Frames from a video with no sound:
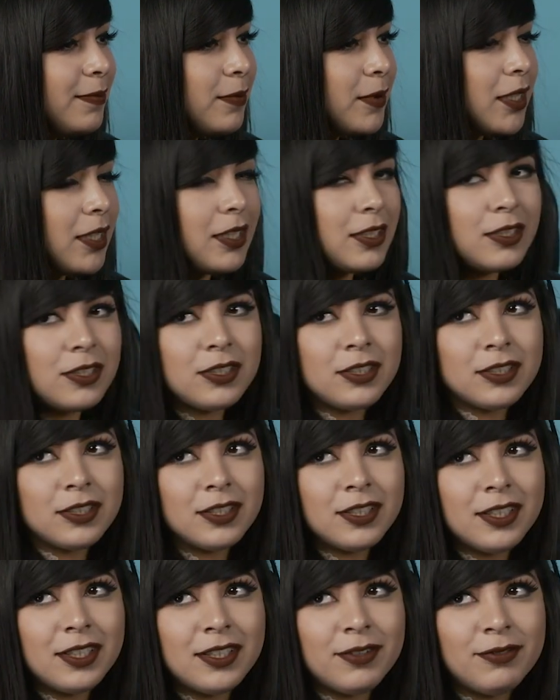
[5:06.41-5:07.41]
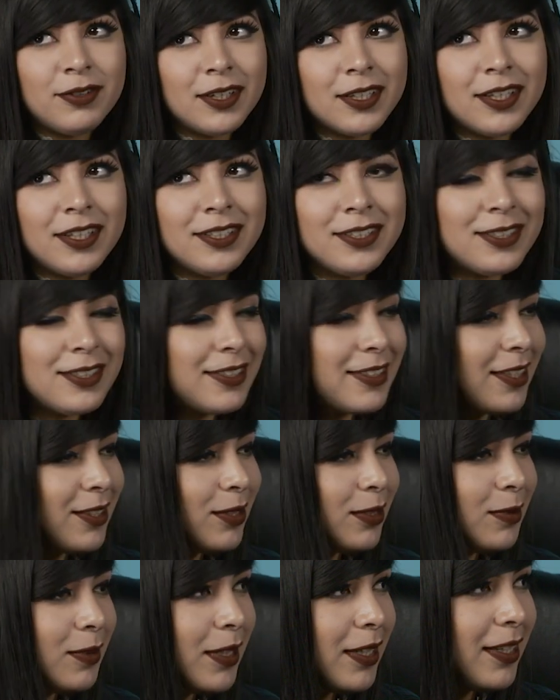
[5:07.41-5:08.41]
Bitch, he just
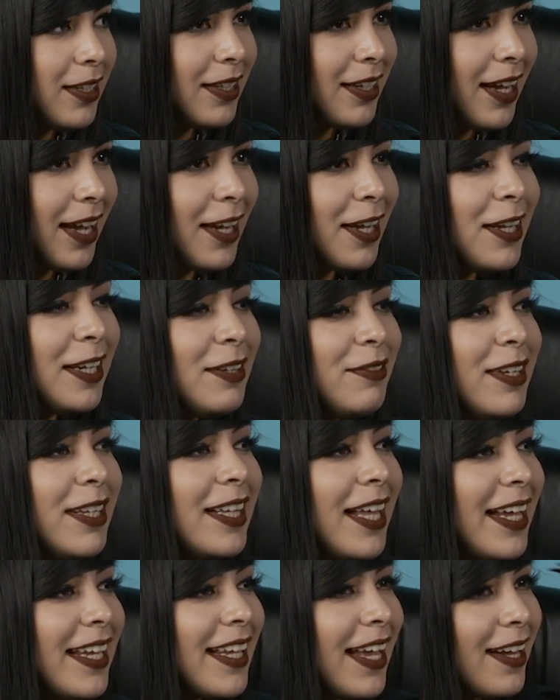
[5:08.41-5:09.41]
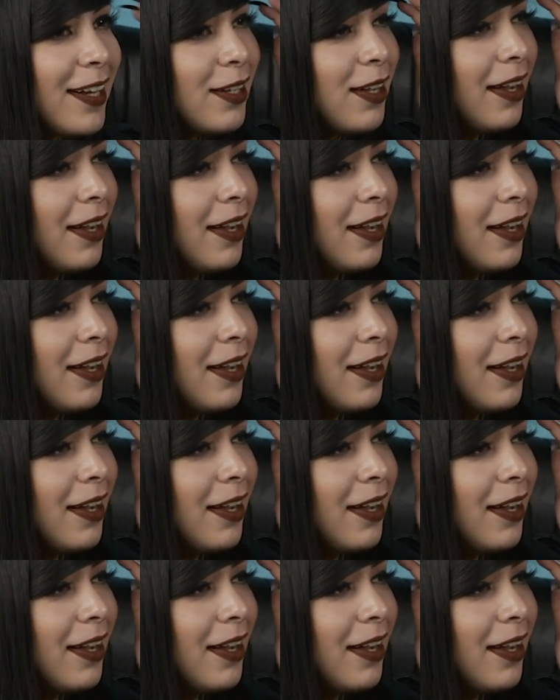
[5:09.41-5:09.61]
killed me. I couldn't even, like, get a